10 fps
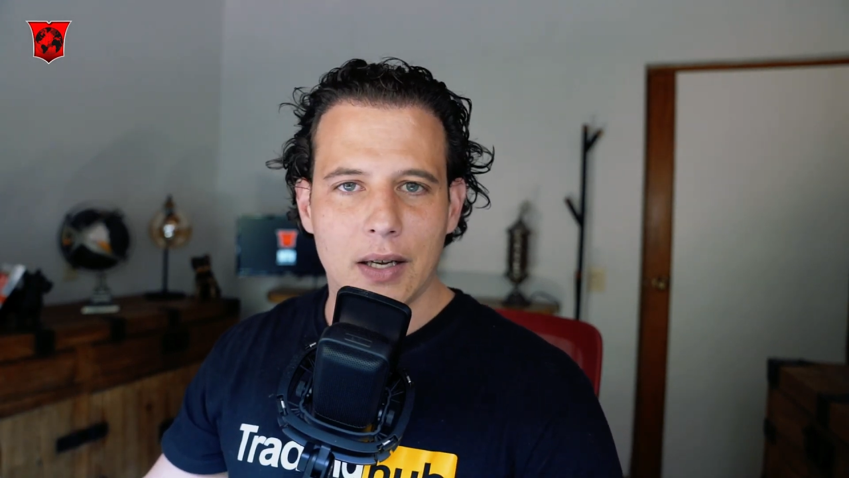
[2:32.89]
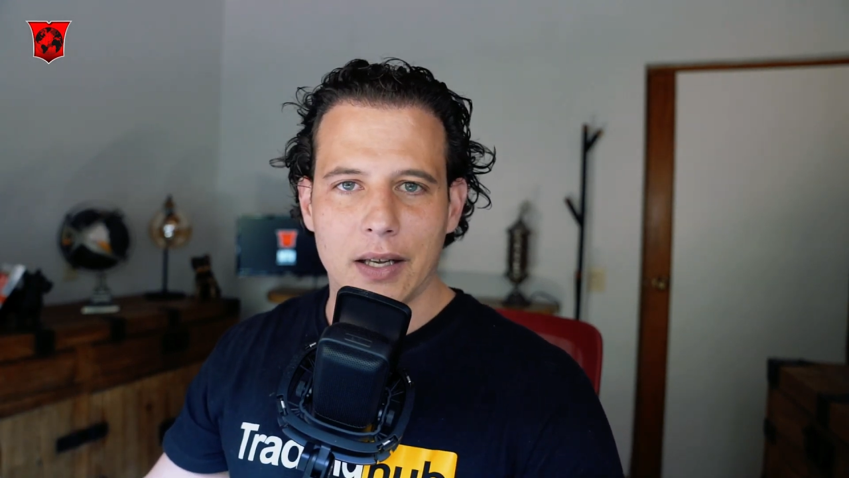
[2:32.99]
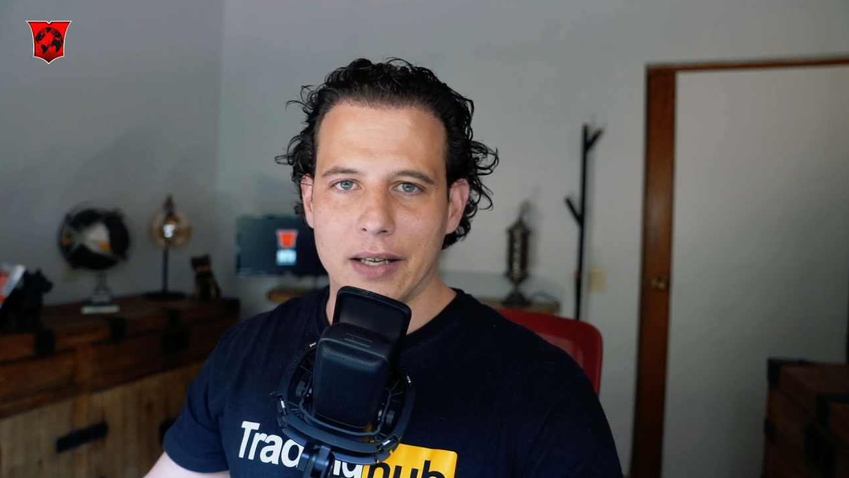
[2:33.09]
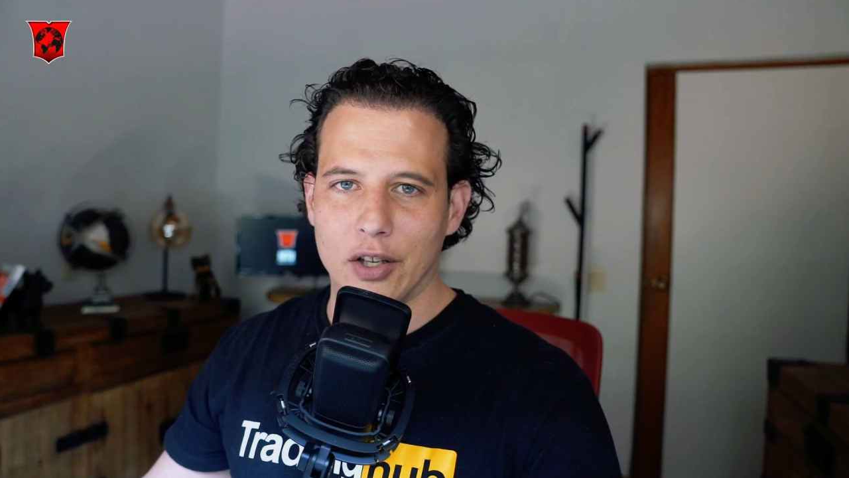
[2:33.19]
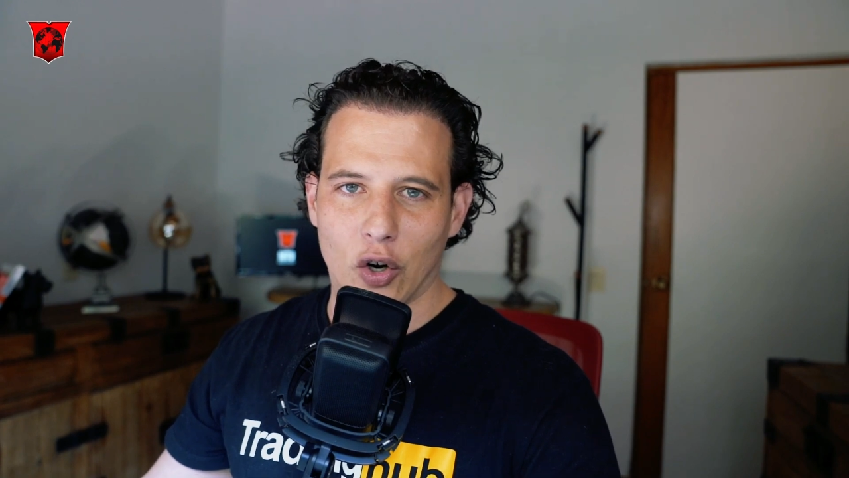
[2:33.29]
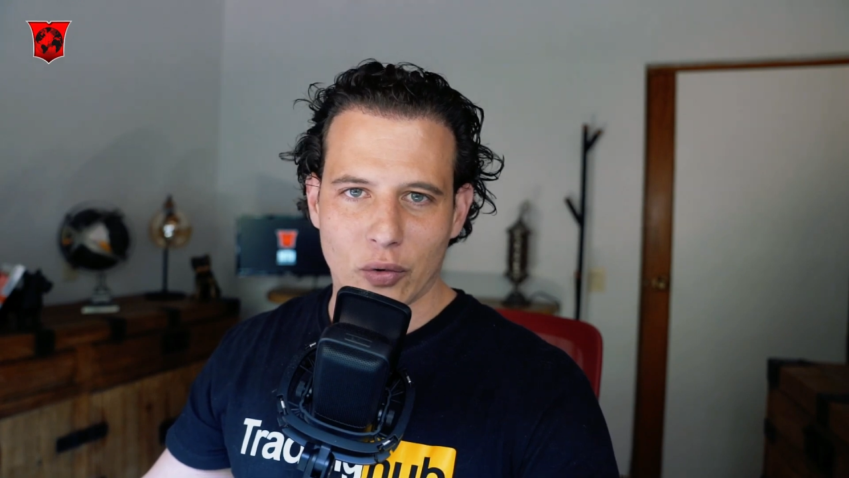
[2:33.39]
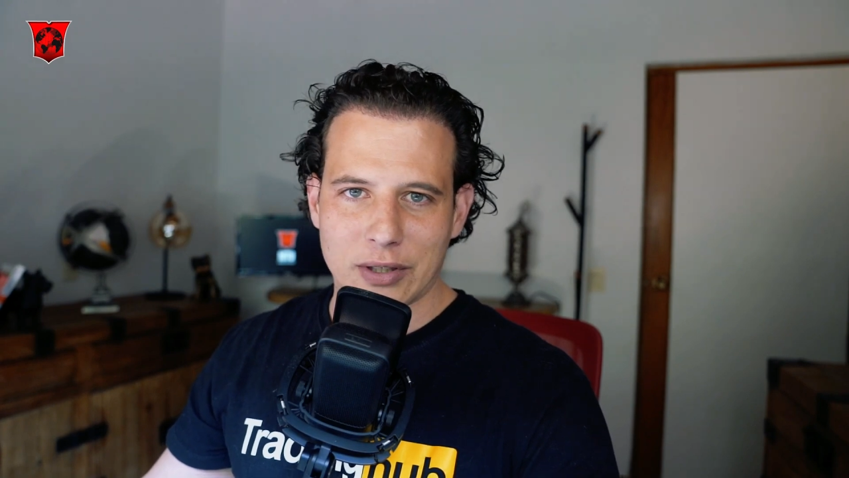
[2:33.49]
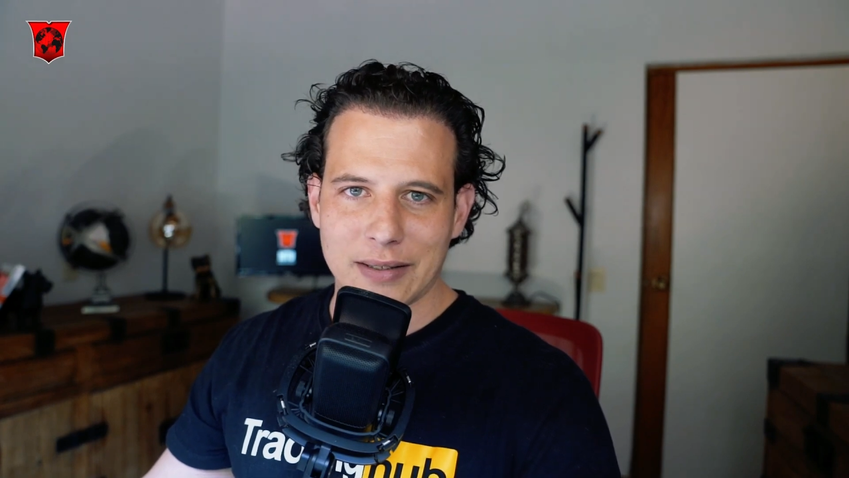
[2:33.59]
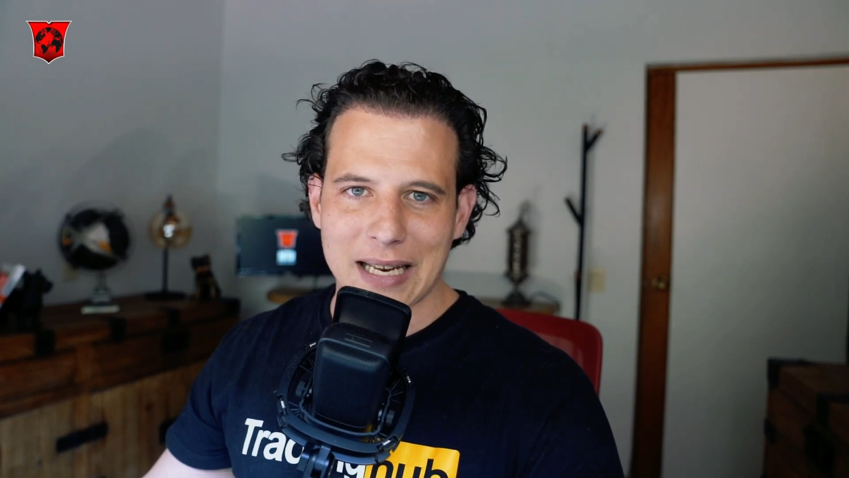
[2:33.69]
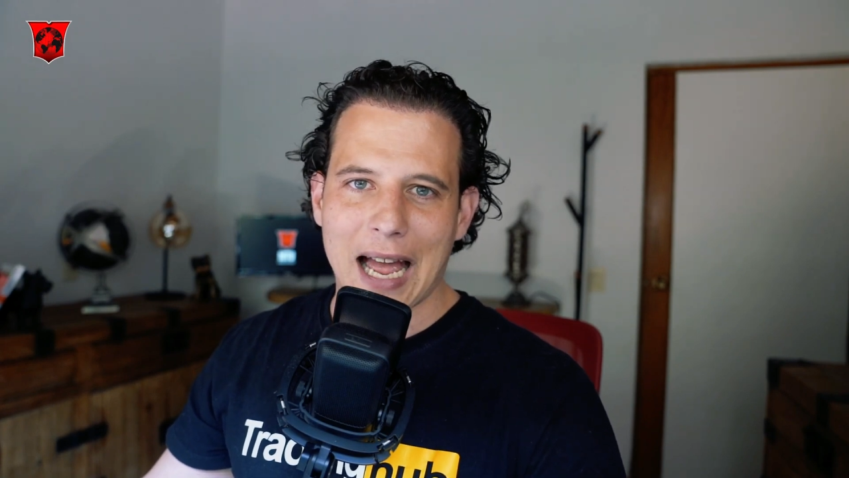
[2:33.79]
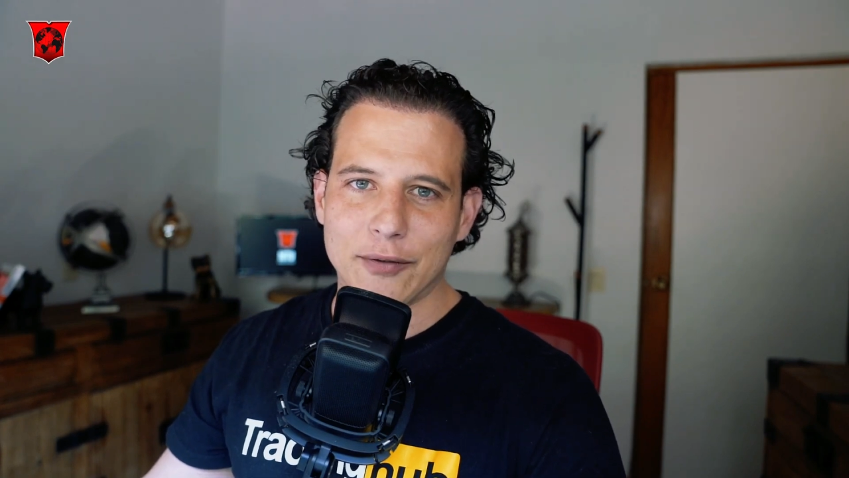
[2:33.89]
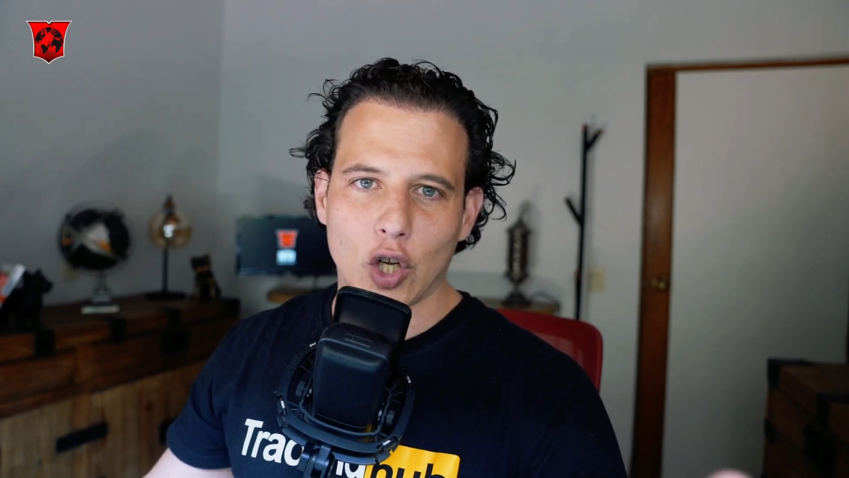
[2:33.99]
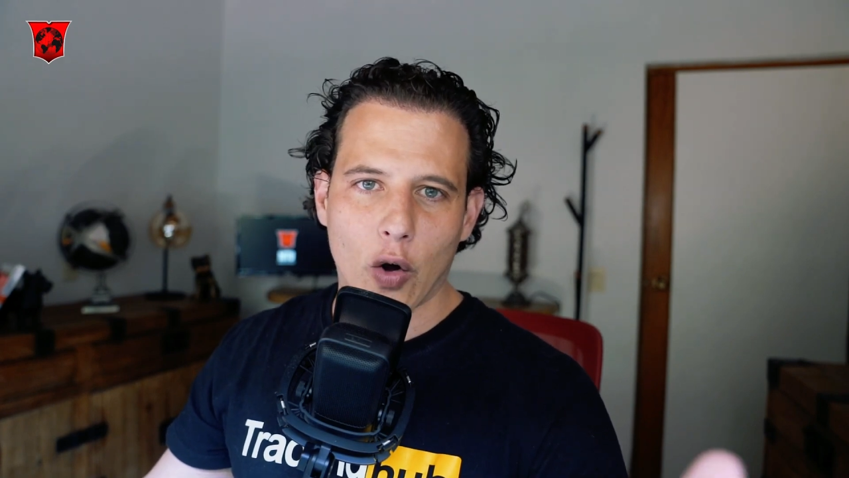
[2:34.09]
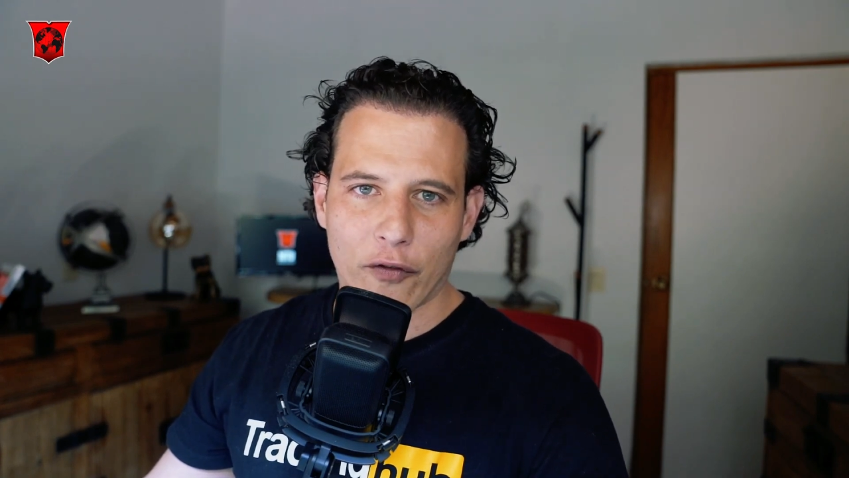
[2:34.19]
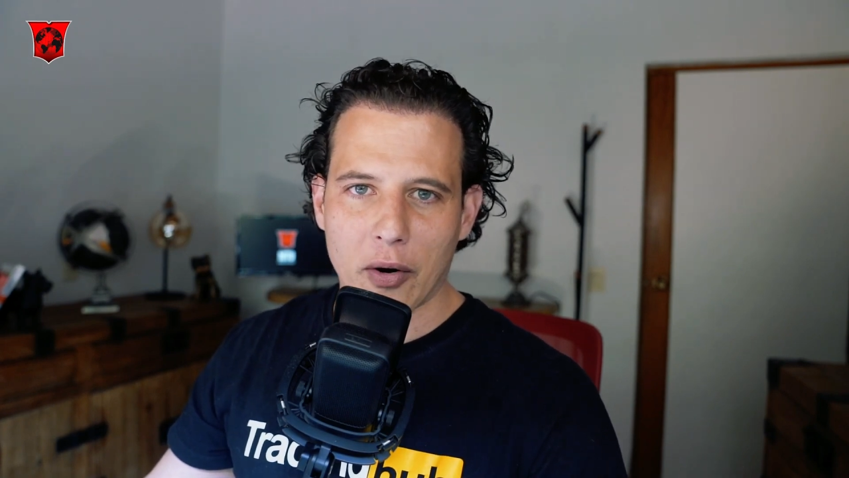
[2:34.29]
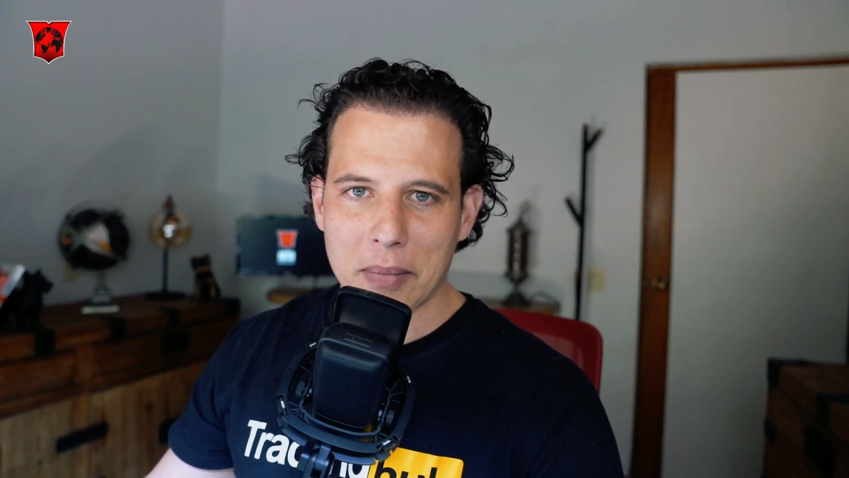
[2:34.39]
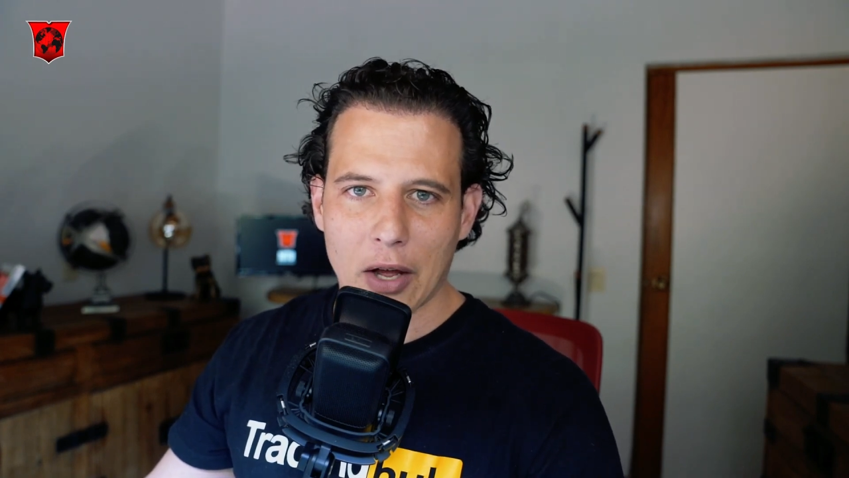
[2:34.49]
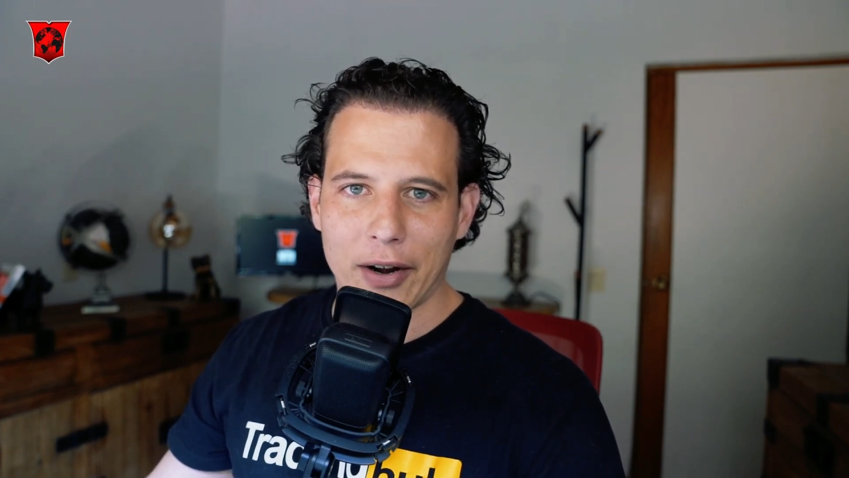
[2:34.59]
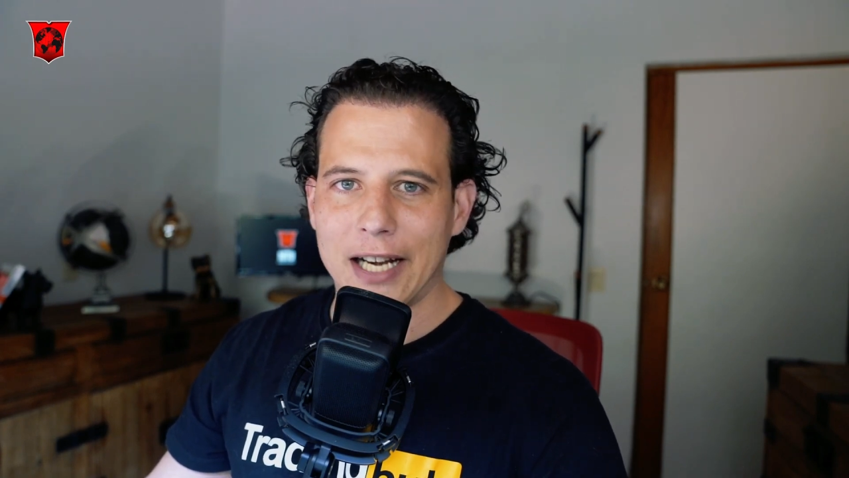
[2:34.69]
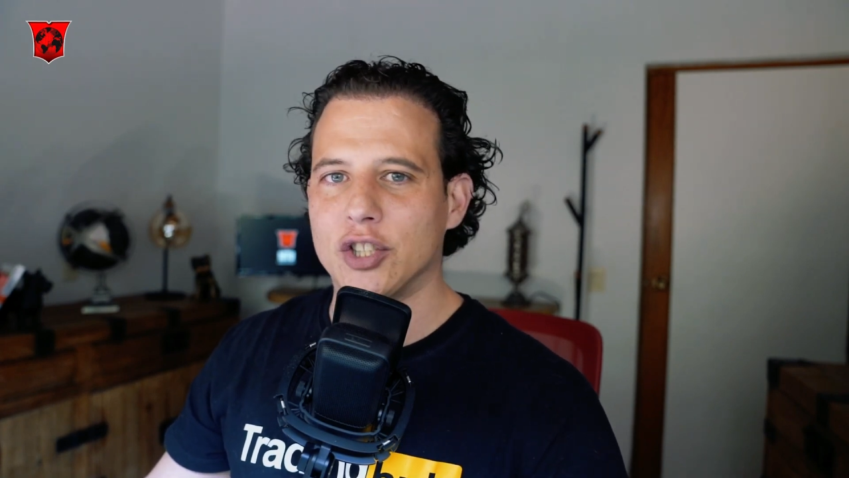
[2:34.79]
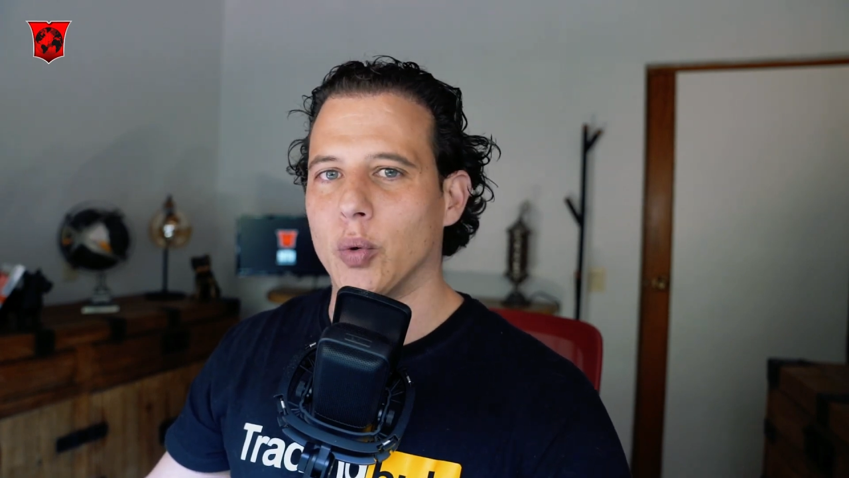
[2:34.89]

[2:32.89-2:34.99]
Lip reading: you know, to have to go from Laureles